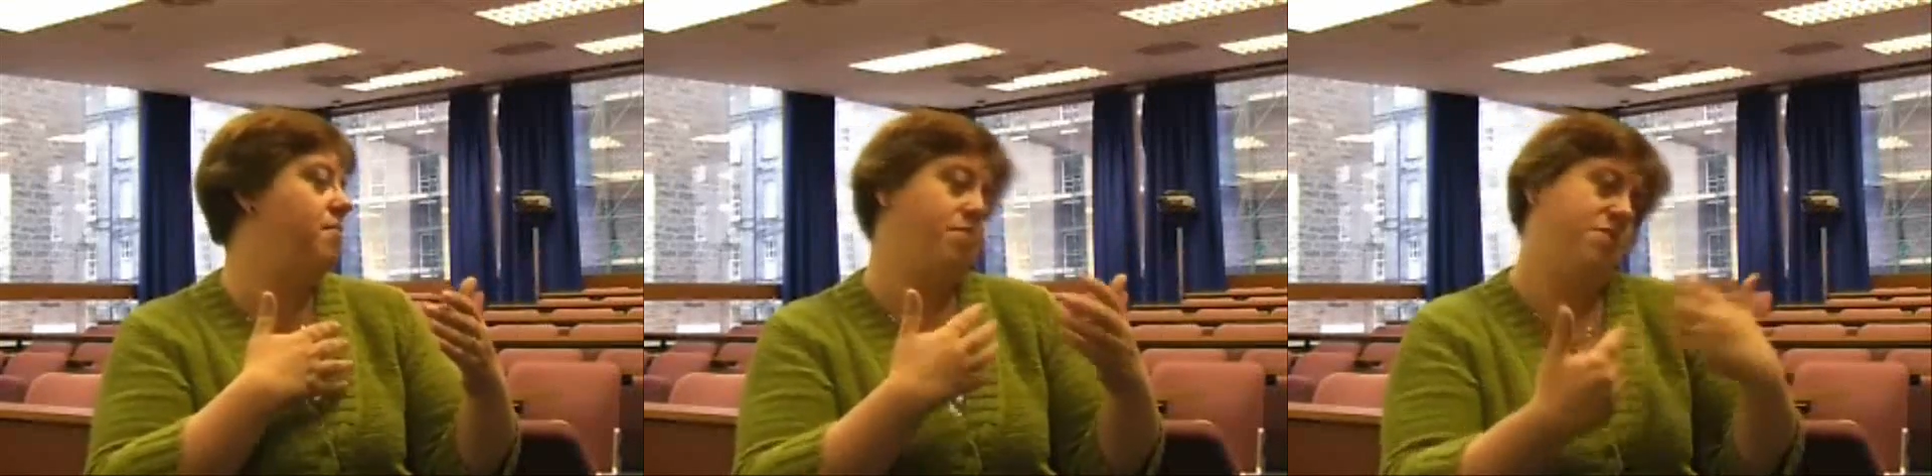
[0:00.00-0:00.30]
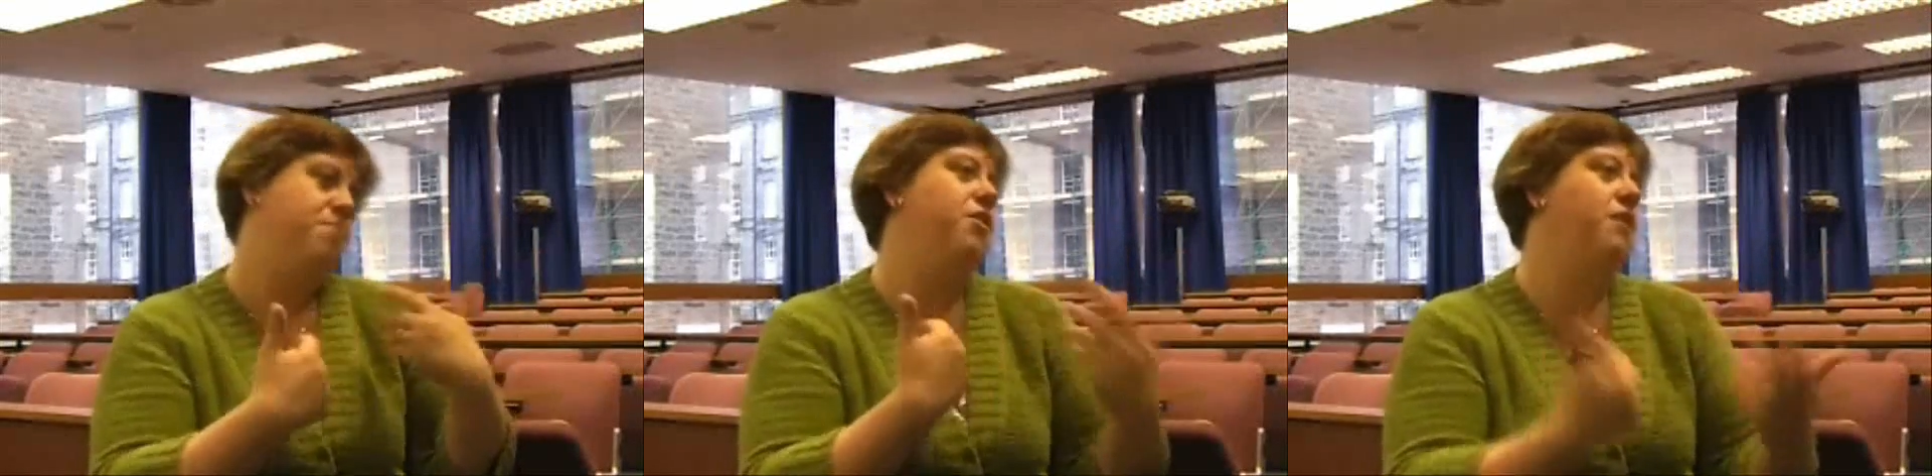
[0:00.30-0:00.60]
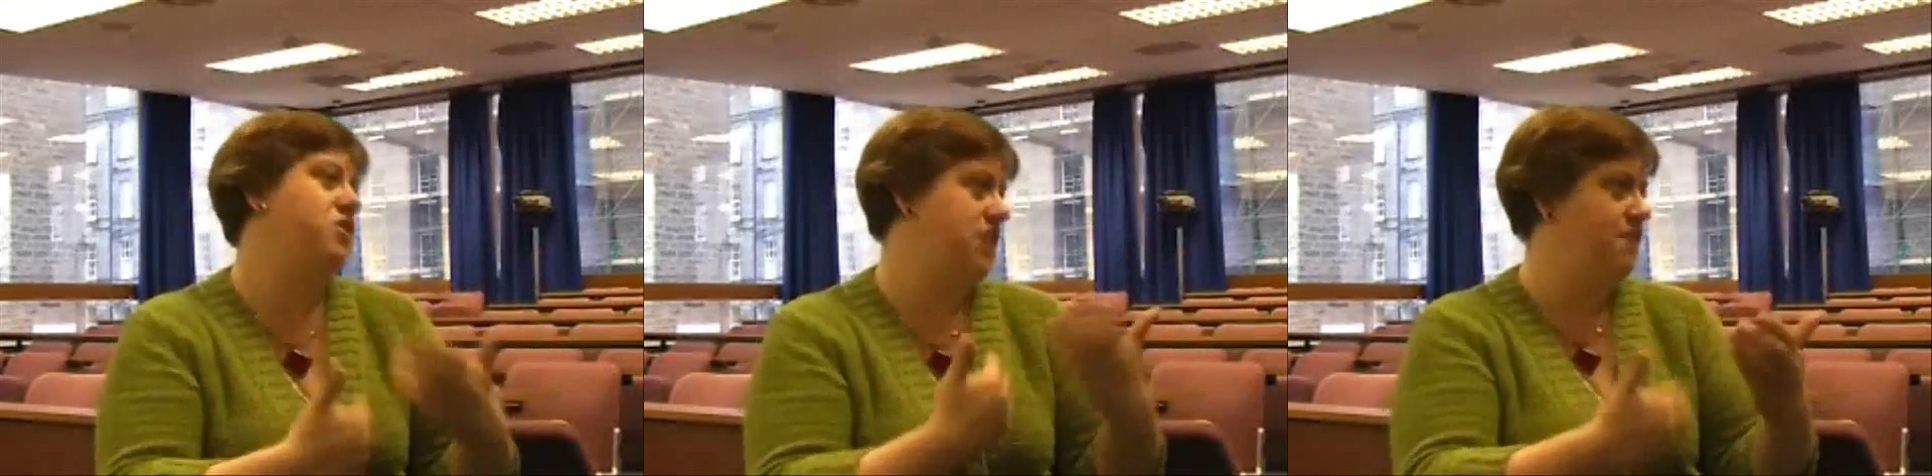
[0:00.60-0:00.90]
somebody who
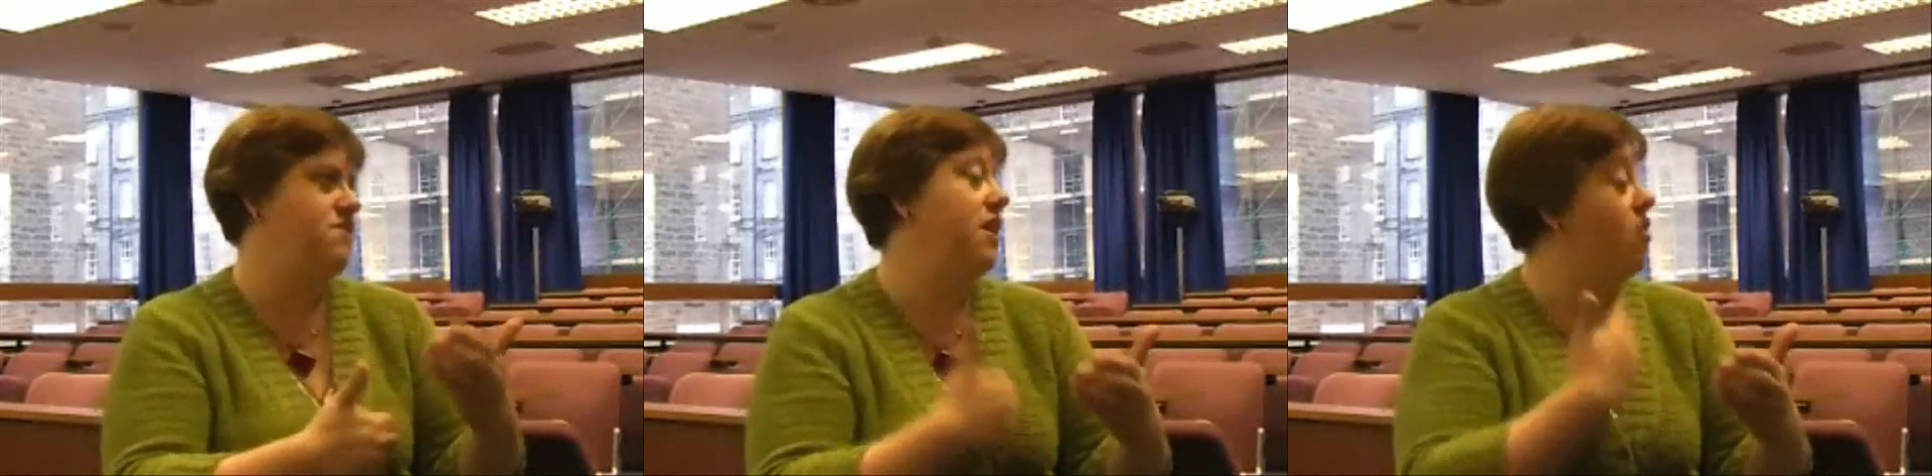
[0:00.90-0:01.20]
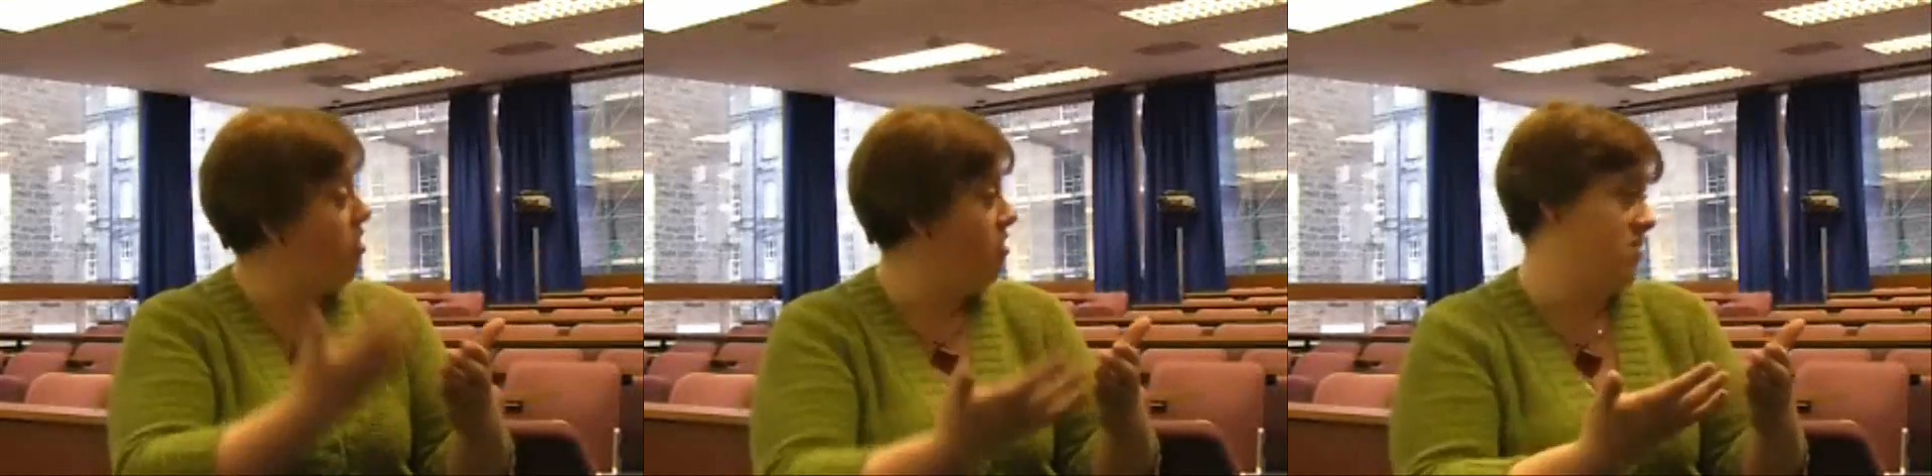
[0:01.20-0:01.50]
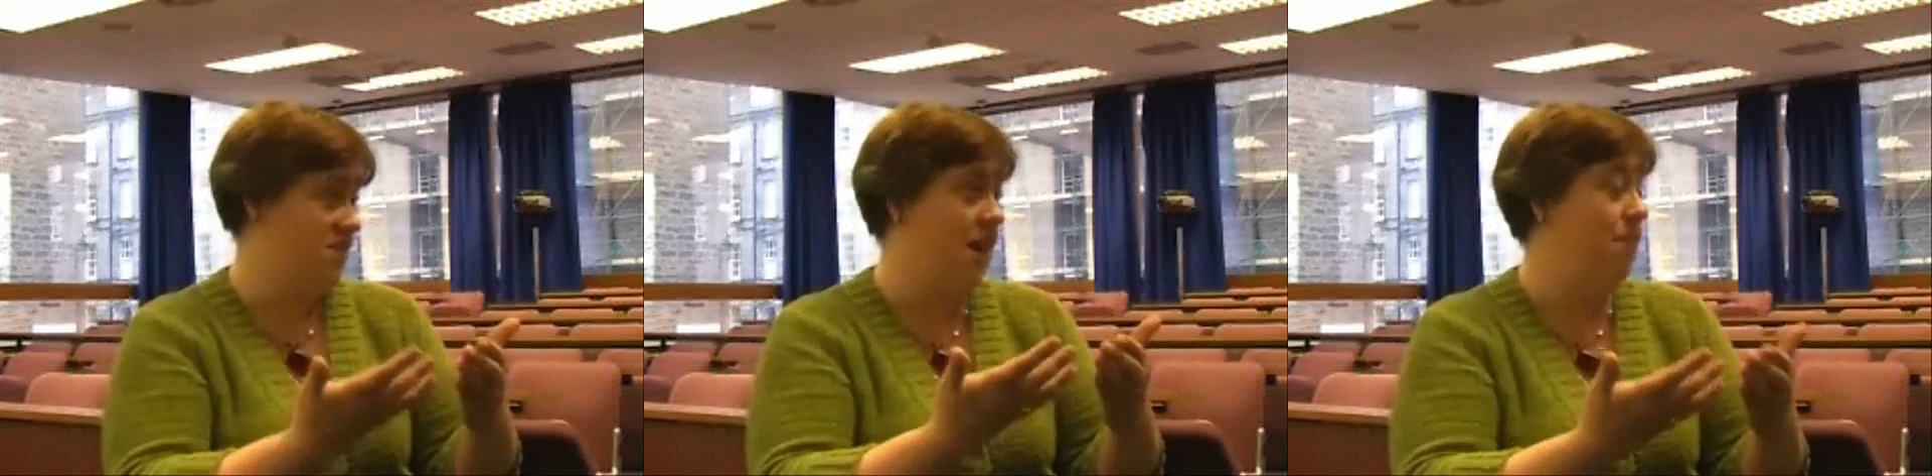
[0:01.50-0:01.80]
actually lives there
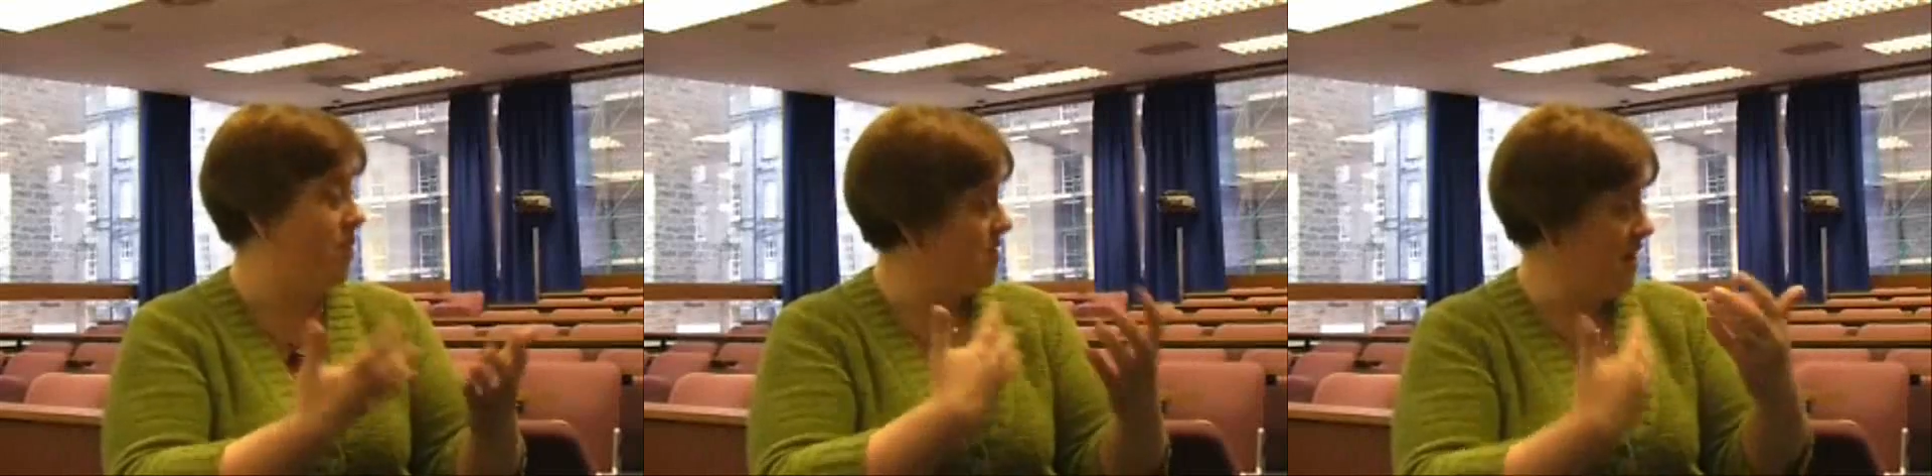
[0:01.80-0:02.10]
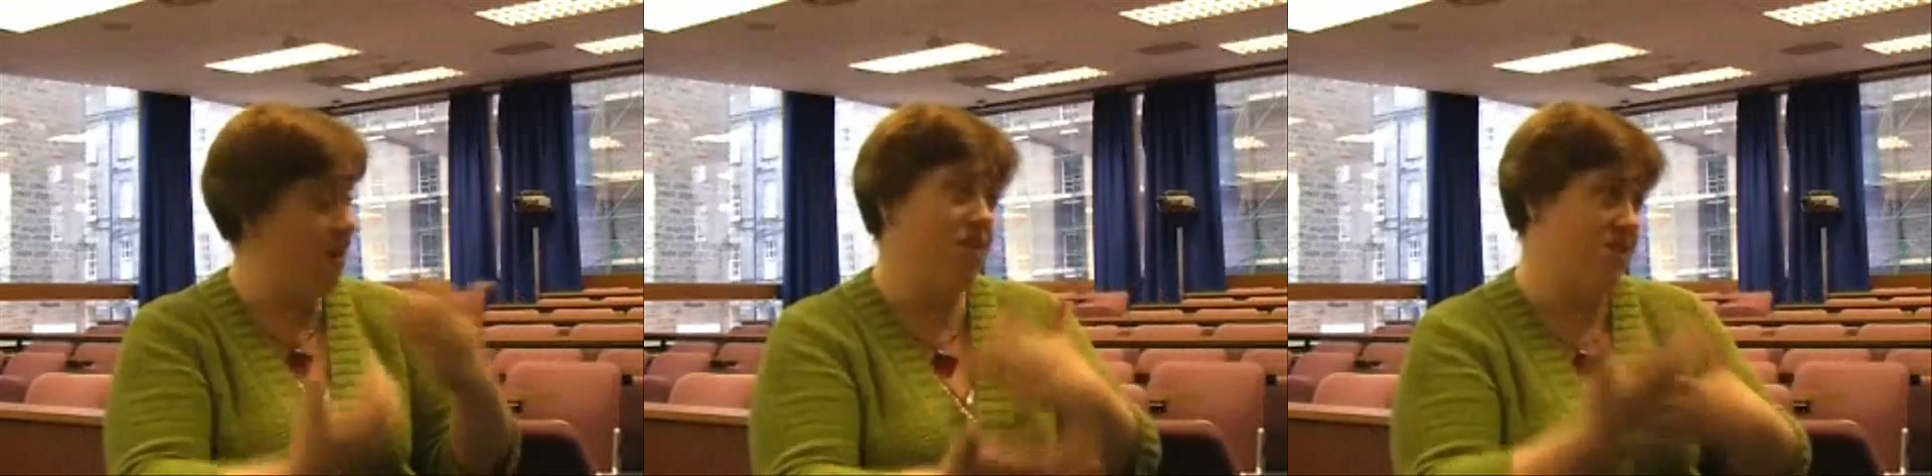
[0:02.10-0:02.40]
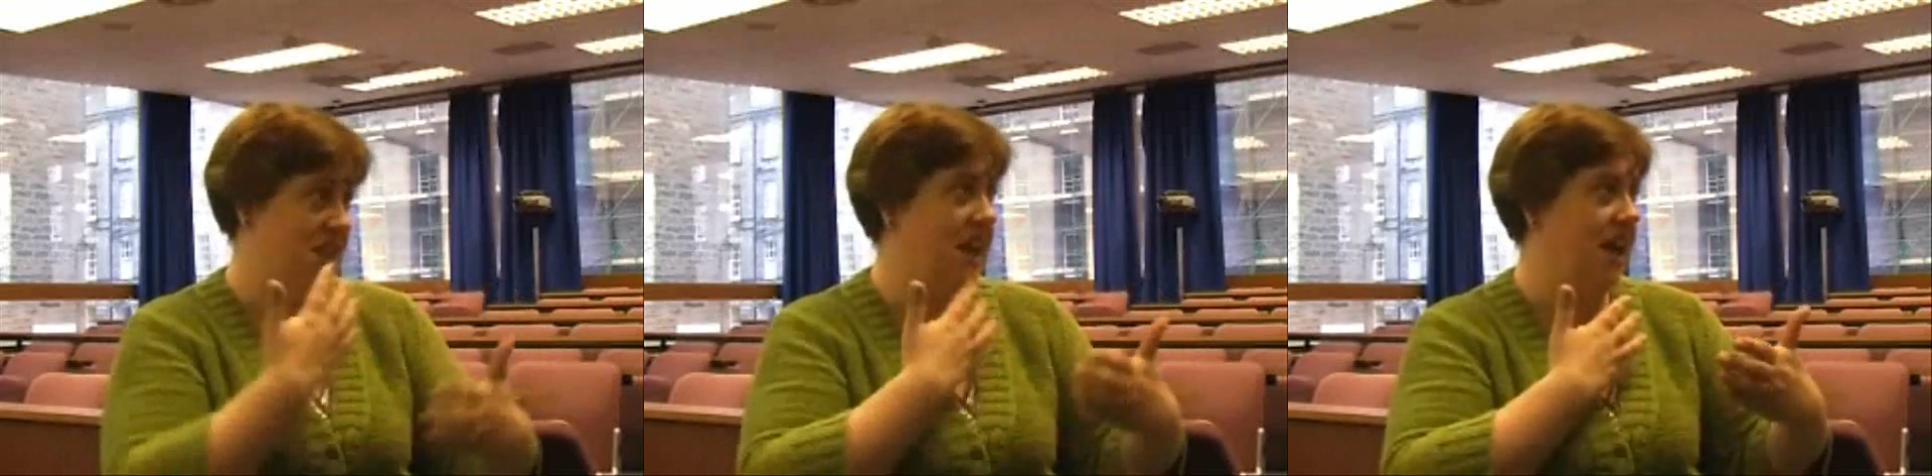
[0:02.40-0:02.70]
can't say because they can't
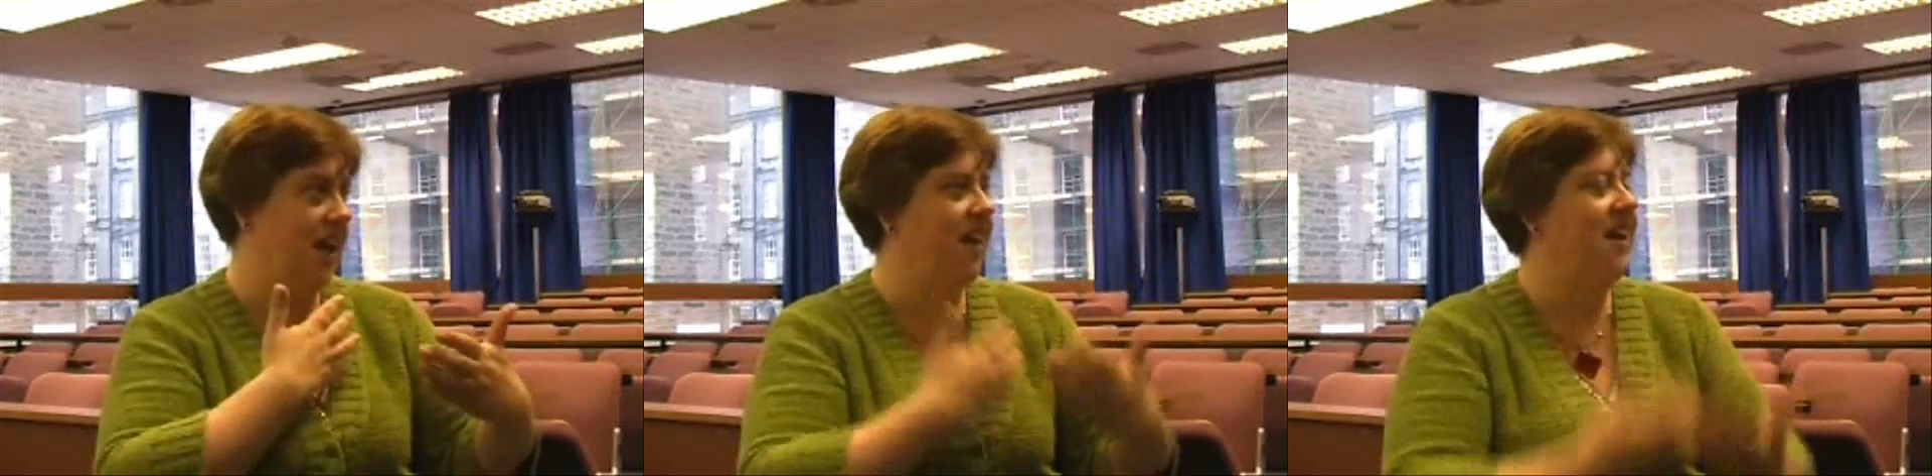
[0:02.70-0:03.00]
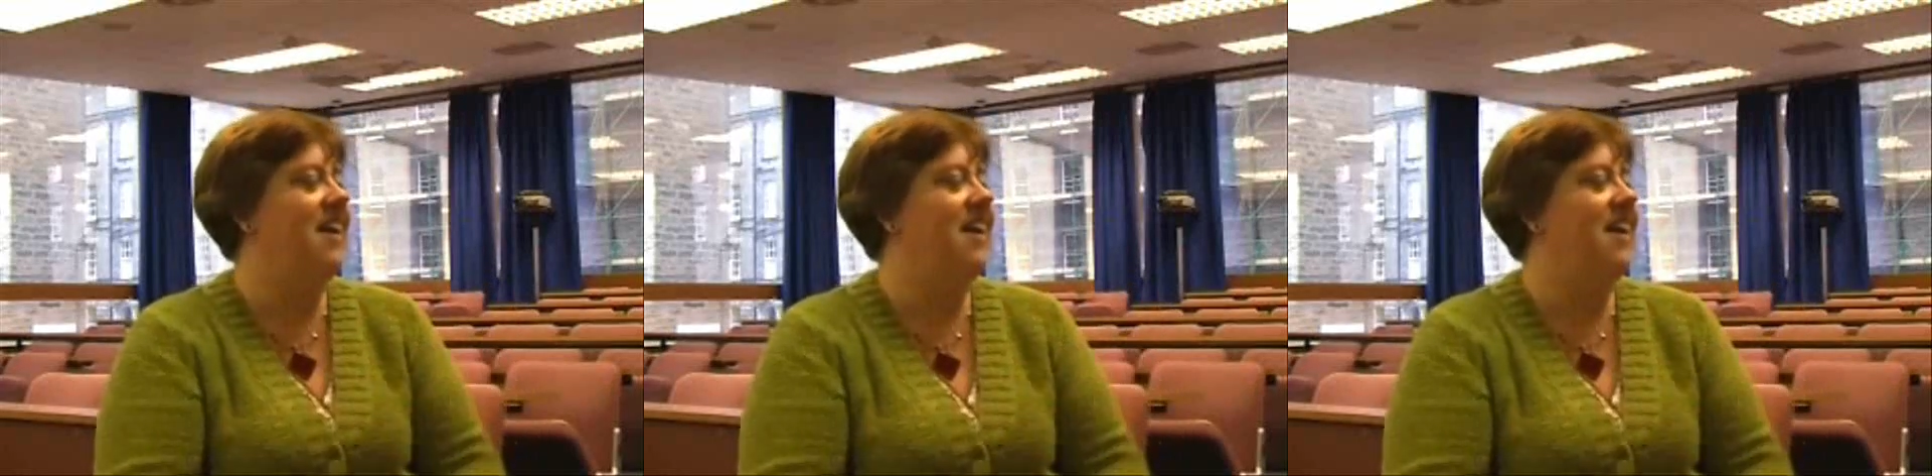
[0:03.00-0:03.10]
see it.